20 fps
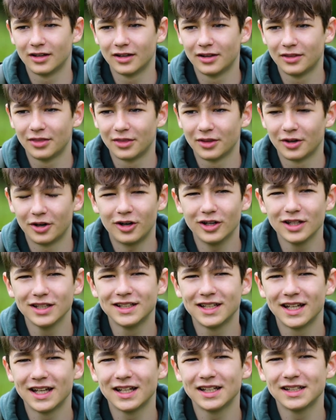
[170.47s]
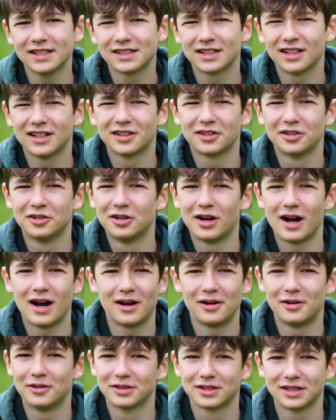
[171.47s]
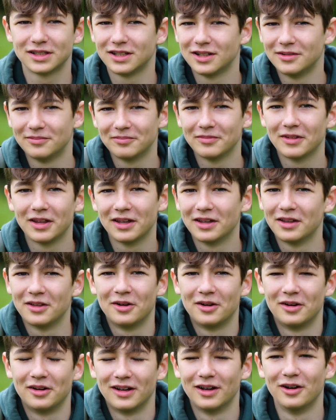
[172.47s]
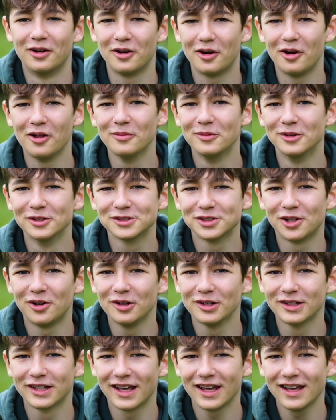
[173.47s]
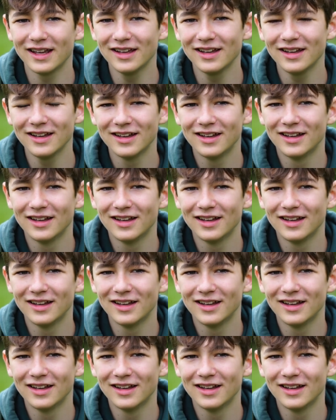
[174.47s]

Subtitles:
In the holidays I go out almost all day,